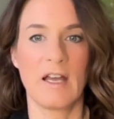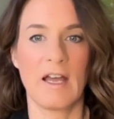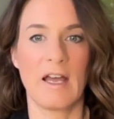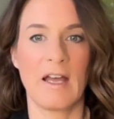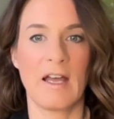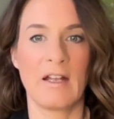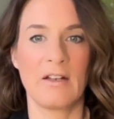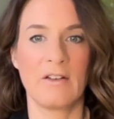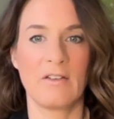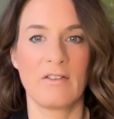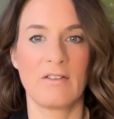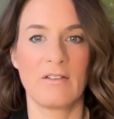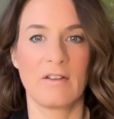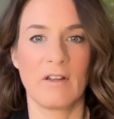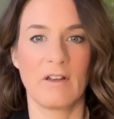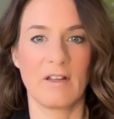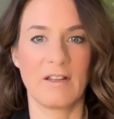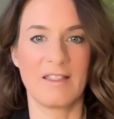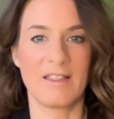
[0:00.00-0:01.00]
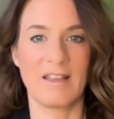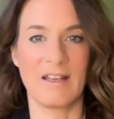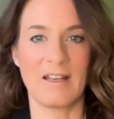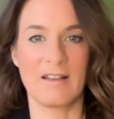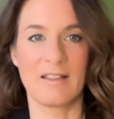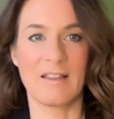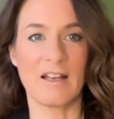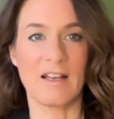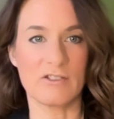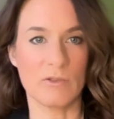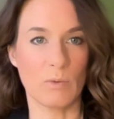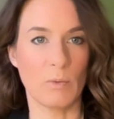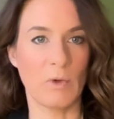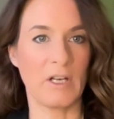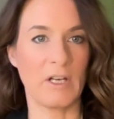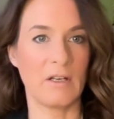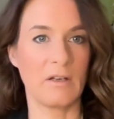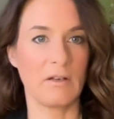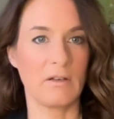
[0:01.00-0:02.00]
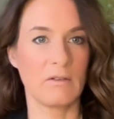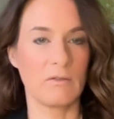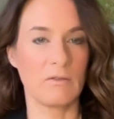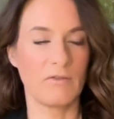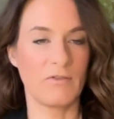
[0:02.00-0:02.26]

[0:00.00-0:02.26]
And I think that's when